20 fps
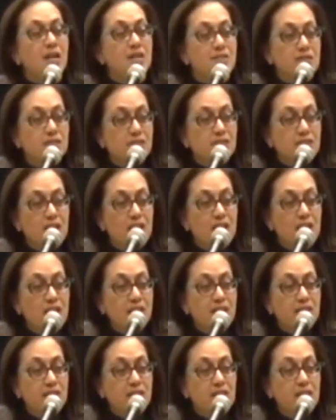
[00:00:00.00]
a
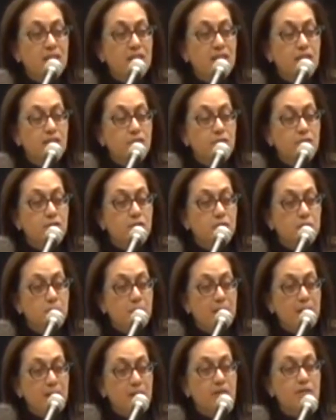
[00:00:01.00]
society that
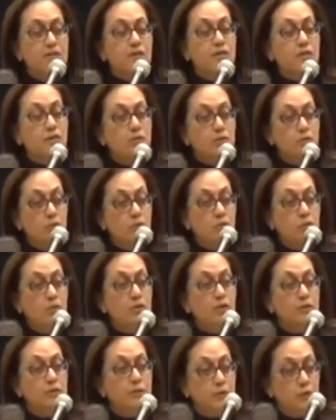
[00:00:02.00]
respects the
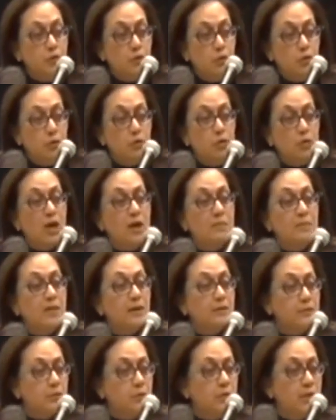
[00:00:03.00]
rule of law
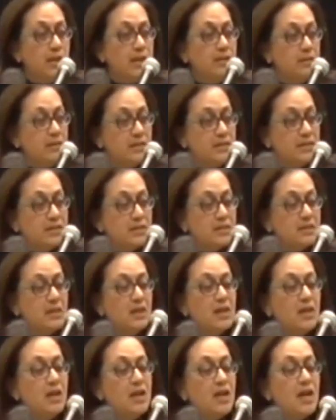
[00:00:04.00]
above all else,
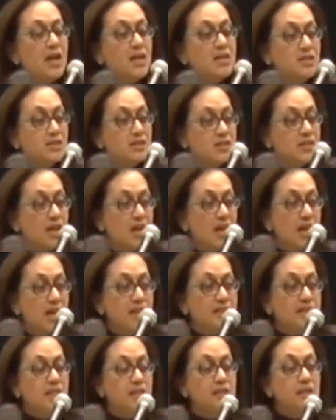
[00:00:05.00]
a
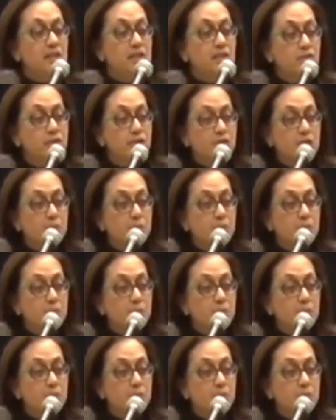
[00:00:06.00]
society that